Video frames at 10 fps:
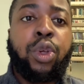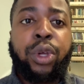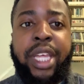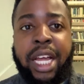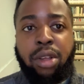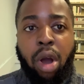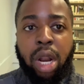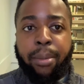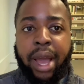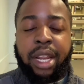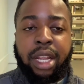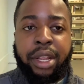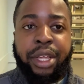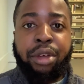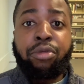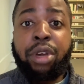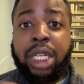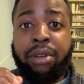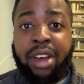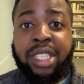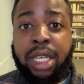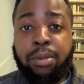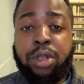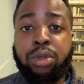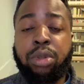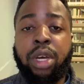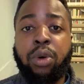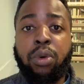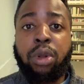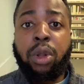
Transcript: you can't automatically redirect someone to their own